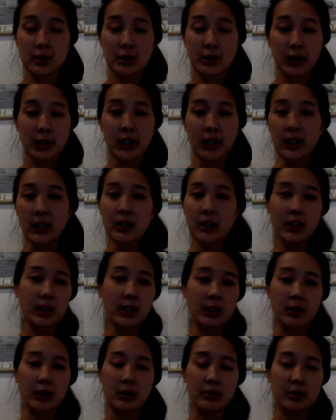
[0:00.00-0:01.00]
Anything at
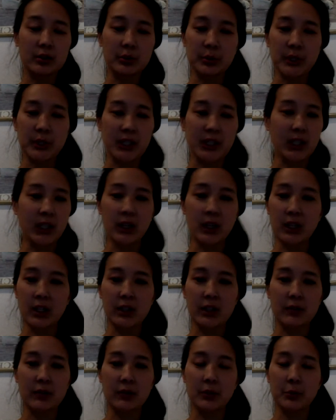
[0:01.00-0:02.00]
all. It could be
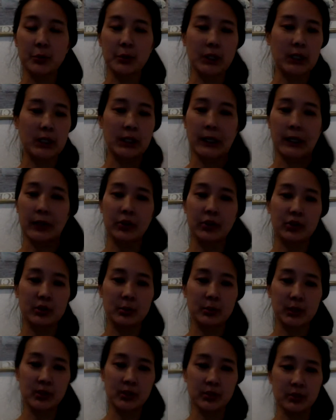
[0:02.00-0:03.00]
anything from the entire
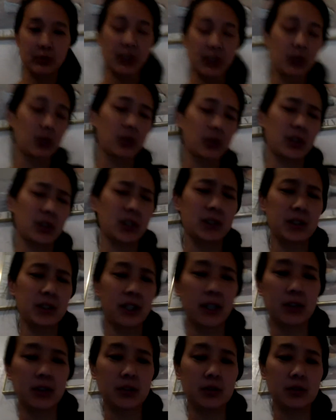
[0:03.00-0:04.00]
semester, right? Or the
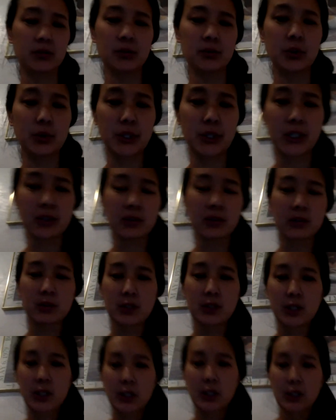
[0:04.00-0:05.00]
entire unit.
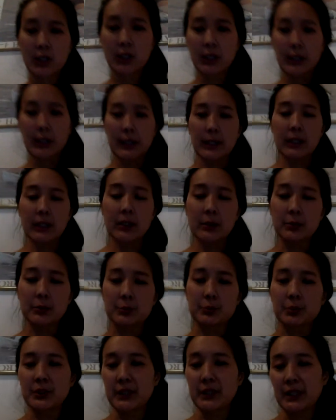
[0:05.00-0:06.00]

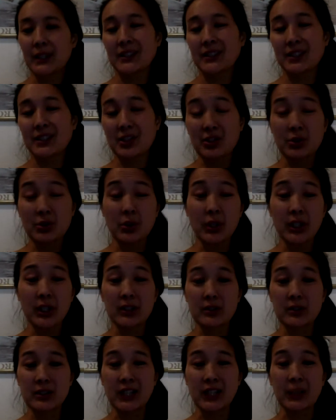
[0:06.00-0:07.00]
But like I said, just go ahead
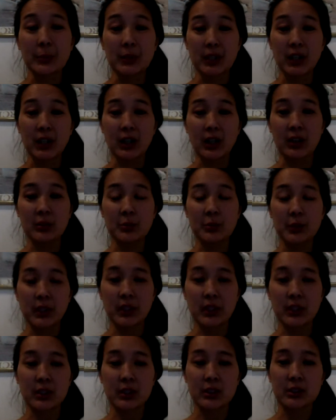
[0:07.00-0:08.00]
and type it up
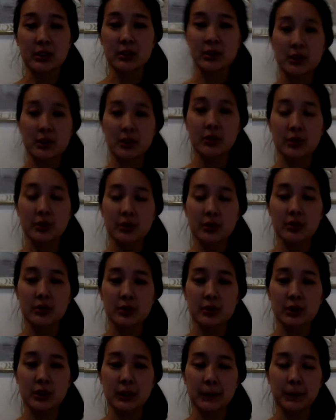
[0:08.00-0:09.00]
and
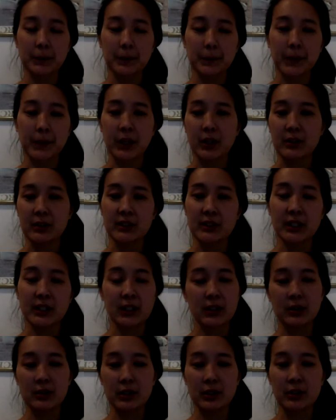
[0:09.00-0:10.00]
I'll see it
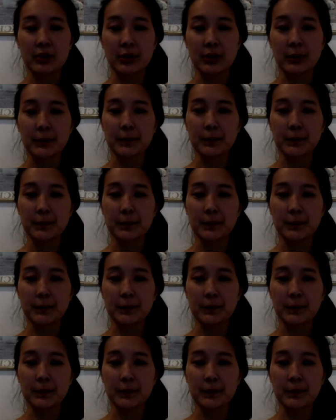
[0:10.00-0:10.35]
and I'll answer it.